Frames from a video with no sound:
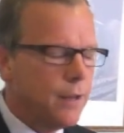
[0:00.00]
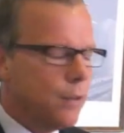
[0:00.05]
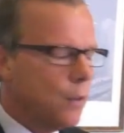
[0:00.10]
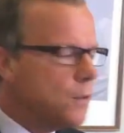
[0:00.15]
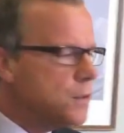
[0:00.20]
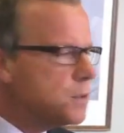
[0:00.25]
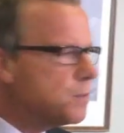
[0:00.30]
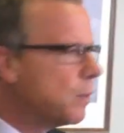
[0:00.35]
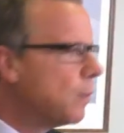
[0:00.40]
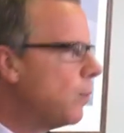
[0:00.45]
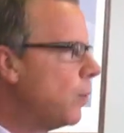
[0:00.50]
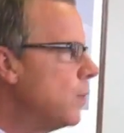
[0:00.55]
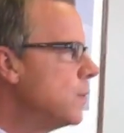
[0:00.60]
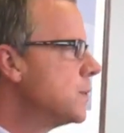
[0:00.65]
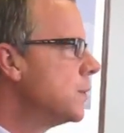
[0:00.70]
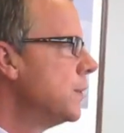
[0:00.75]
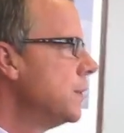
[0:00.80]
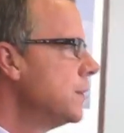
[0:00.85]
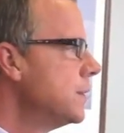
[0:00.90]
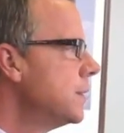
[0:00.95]
those
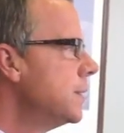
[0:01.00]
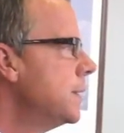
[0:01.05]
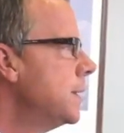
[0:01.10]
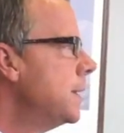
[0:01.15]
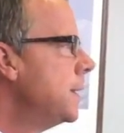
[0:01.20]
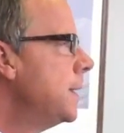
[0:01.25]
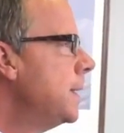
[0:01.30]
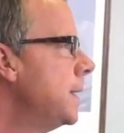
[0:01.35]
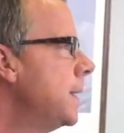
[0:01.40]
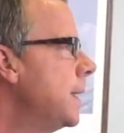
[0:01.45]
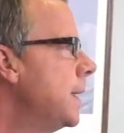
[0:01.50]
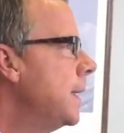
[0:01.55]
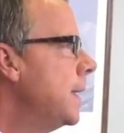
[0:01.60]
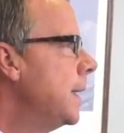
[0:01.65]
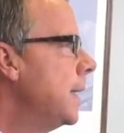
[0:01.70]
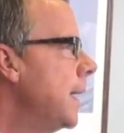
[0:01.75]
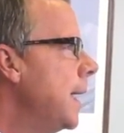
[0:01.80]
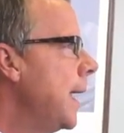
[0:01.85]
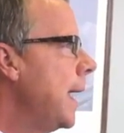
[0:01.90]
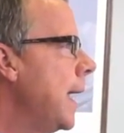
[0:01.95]
proposals
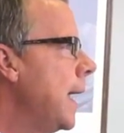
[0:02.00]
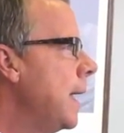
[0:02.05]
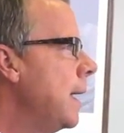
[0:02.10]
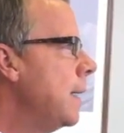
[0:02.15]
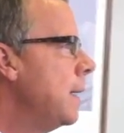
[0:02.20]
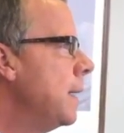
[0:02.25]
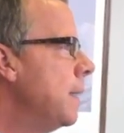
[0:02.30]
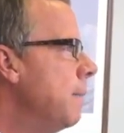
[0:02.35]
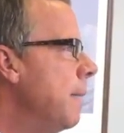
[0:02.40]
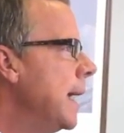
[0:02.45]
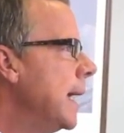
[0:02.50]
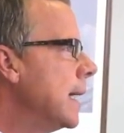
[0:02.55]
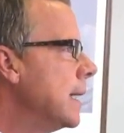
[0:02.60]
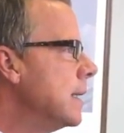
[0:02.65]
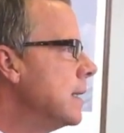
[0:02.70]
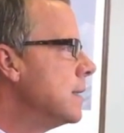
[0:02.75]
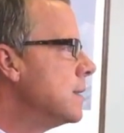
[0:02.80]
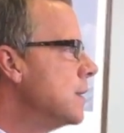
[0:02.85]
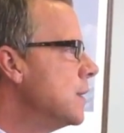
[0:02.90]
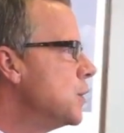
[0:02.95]
and make
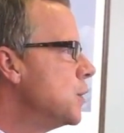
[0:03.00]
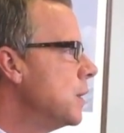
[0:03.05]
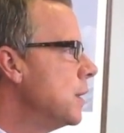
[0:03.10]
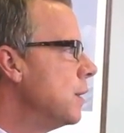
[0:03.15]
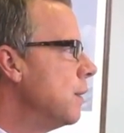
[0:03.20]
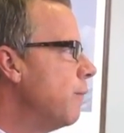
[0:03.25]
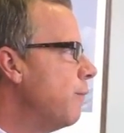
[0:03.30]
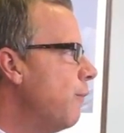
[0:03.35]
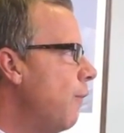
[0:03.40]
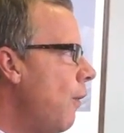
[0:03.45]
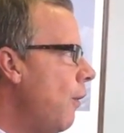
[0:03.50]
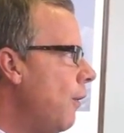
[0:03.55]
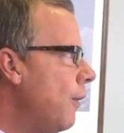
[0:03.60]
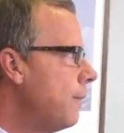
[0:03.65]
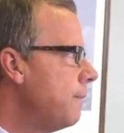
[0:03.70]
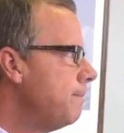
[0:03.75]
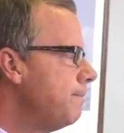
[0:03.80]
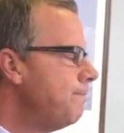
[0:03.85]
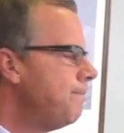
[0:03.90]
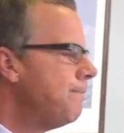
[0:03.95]
a decision in the
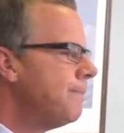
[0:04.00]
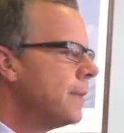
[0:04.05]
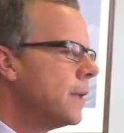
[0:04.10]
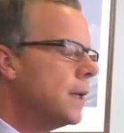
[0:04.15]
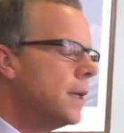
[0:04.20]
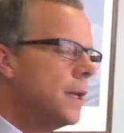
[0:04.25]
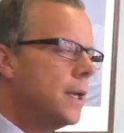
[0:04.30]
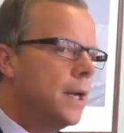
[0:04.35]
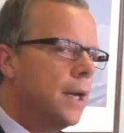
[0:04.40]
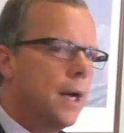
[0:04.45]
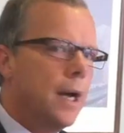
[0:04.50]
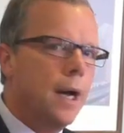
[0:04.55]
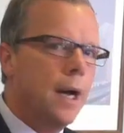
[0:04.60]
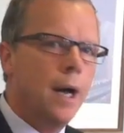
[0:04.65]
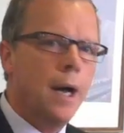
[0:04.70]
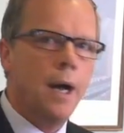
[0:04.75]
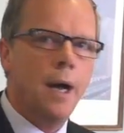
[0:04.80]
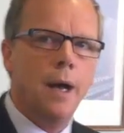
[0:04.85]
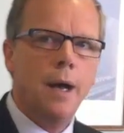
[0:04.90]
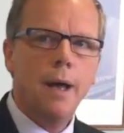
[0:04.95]
fall.
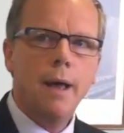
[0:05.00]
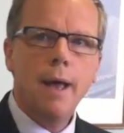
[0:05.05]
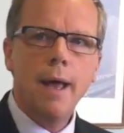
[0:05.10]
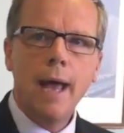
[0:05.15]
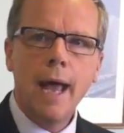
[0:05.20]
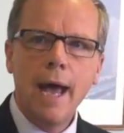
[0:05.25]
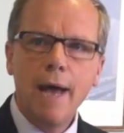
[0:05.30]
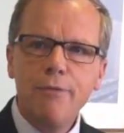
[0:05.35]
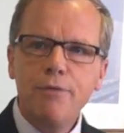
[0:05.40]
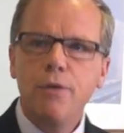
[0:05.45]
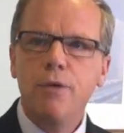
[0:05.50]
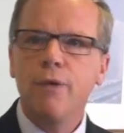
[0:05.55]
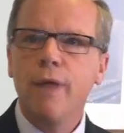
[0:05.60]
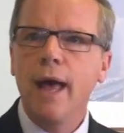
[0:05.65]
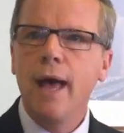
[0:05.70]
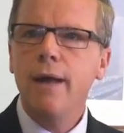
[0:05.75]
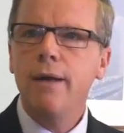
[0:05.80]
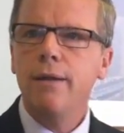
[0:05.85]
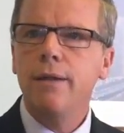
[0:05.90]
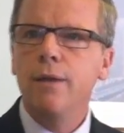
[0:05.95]
After
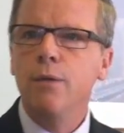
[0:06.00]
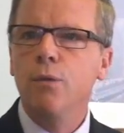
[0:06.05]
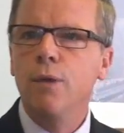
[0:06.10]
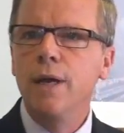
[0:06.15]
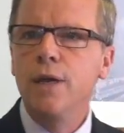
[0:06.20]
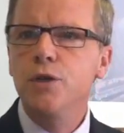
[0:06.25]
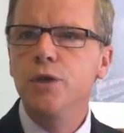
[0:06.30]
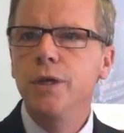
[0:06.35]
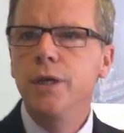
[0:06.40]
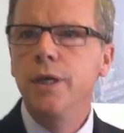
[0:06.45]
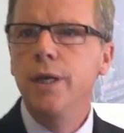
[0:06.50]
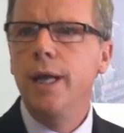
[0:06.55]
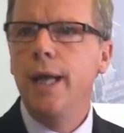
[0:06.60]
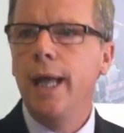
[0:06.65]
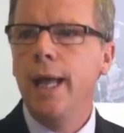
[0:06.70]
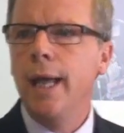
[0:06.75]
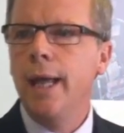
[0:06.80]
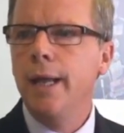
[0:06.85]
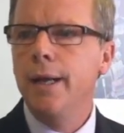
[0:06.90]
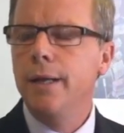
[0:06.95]
that, the region
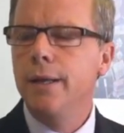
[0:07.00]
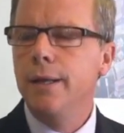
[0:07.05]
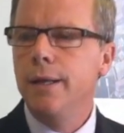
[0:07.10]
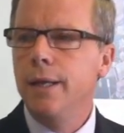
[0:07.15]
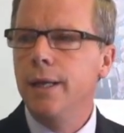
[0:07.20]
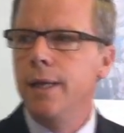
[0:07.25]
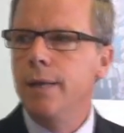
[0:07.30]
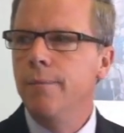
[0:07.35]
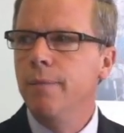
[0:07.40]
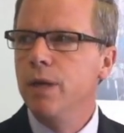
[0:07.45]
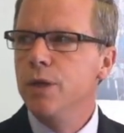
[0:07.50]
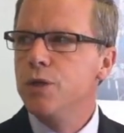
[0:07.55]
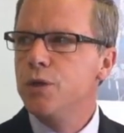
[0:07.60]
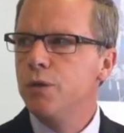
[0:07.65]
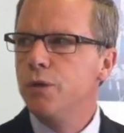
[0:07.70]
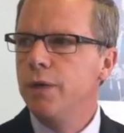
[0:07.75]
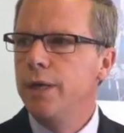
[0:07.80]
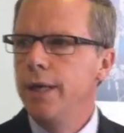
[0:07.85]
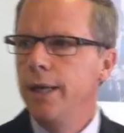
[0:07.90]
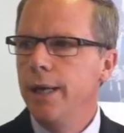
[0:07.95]
and the
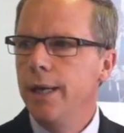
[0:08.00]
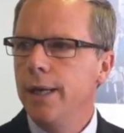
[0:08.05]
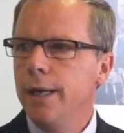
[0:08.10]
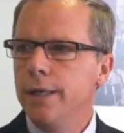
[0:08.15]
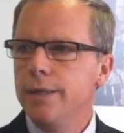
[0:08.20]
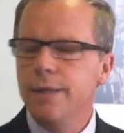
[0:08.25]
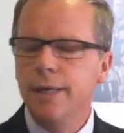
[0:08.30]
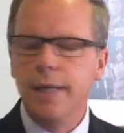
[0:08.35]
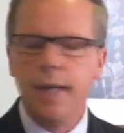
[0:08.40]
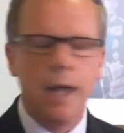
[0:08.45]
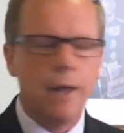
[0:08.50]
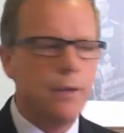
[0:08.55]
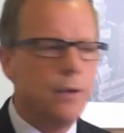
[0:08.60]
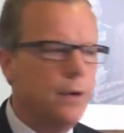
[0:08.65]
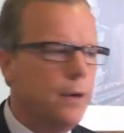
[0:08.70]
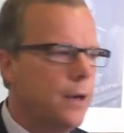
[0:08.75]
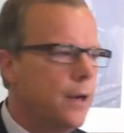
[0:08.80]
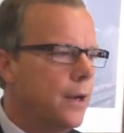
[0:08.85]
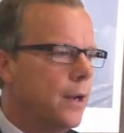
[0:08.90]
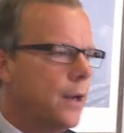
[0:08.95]
ministry
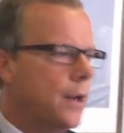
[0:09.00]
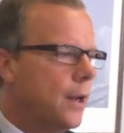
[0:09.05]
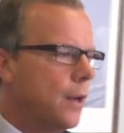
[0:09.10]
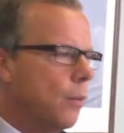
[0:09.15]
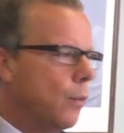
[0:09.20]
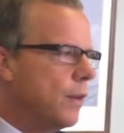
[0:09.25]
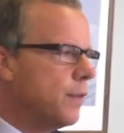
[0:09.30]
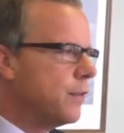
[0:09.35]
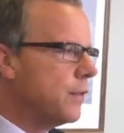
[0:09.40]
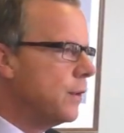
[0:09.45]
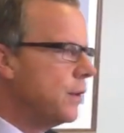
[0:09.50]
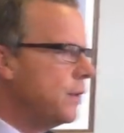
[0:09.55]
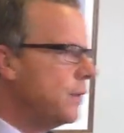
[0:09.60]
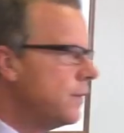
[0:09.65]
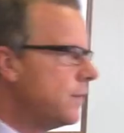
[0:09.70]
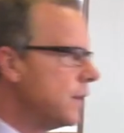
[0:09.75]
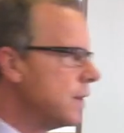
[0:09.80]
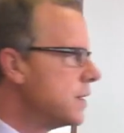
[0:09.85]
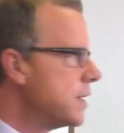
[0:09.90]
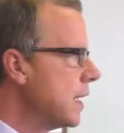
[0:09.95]
together with
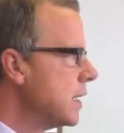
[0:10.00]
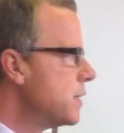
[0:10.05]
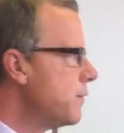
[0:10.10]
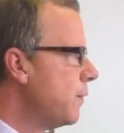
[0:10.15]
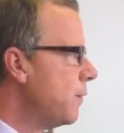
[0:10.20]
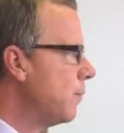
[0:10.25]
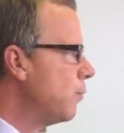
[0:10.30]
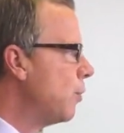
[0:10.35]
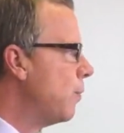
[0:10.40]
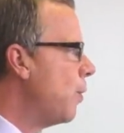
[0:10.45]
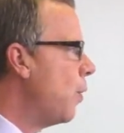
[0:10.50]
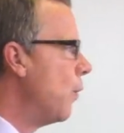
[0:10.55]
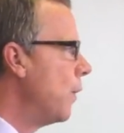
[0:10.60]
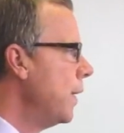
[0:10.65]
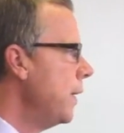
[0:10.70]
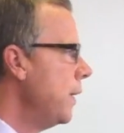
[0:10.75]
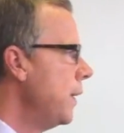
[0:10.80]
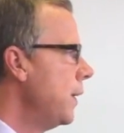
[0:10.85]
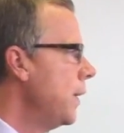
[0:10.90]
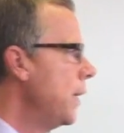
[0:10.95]
the successful
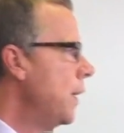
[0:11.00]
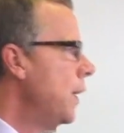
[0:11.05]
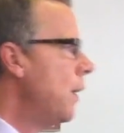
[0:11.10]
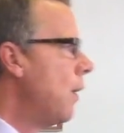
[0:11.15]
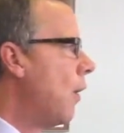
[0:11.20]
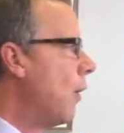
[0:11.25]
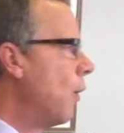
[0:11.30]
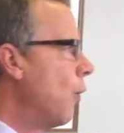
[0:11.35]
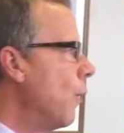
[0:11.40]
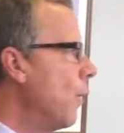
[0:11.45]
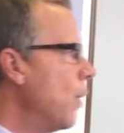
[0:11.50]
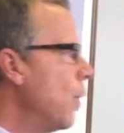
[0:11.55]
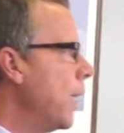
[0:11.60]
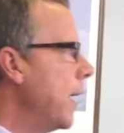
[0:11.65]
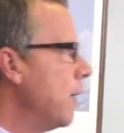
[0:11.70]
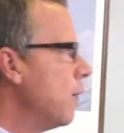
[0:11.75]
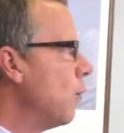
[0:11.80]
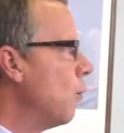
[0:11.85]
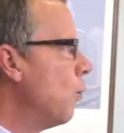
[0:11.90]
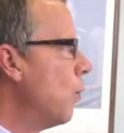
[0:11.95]
proponent are going
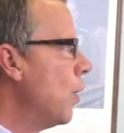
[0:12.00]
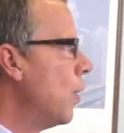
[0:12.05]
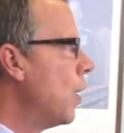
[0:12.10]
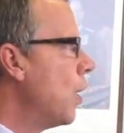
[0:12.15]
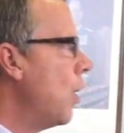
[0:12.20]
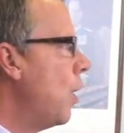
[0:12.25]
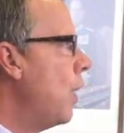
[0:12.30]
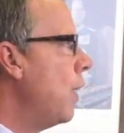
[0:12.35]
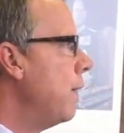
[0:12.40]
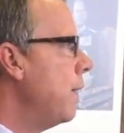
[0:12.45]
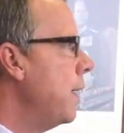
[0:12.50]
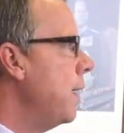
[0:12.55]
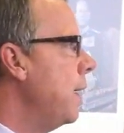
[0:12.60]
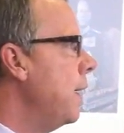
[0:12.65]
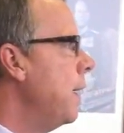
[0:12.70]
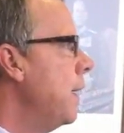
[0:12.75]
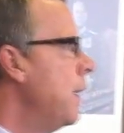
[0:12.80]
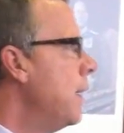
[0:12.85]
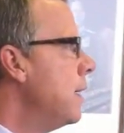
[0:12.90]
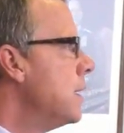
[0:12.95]
to get to work on
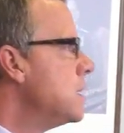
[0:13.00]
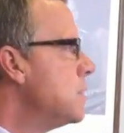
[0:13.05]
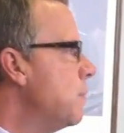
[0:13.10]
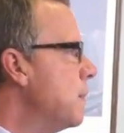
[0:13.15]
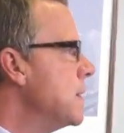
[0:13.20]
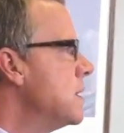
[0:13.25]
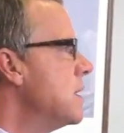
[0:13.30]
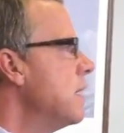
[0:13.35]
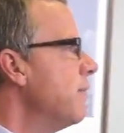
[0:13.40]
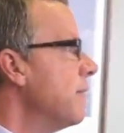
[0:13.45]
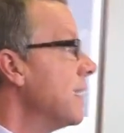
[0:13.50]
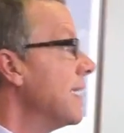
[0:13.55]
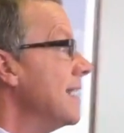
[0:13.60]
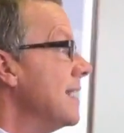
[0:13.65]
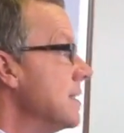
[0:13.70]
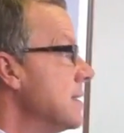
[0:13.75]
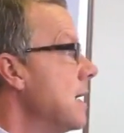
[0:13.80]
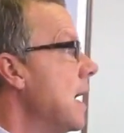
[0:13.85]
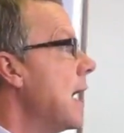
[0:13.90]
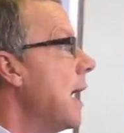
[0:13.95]
the
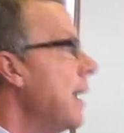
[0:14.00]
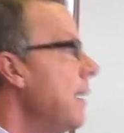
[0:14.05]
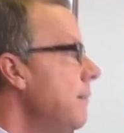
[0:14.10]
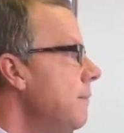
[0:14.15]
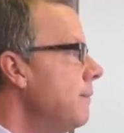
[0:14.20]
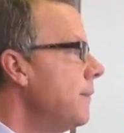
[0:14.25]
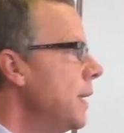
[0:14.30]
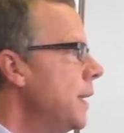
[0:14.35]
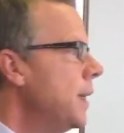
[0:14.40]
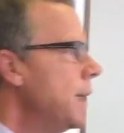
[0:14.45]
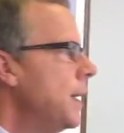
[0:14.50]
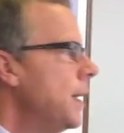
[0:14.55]
specific design.